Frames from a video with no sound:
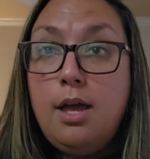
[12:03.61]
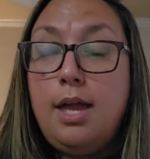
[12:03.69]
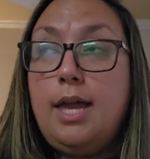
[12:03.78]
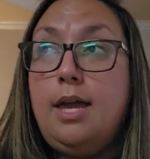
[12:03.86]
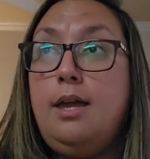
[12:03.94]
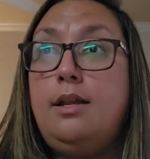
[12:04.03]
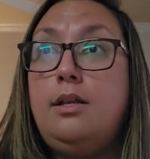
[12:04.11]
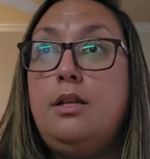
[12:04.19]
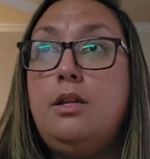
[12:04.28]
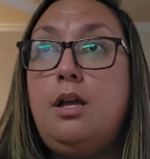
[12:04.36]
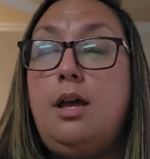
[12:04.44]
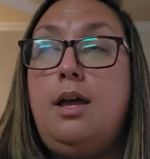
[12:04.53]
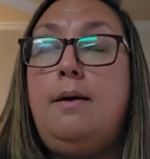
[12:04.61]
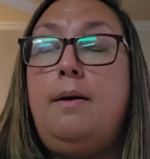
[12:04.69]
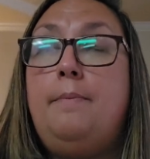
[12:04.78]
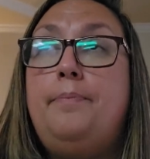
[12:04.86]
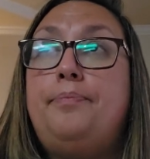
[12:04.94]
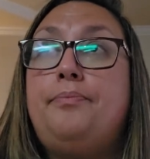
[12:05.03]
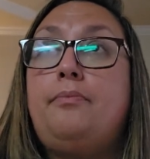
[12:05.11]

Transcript: and um,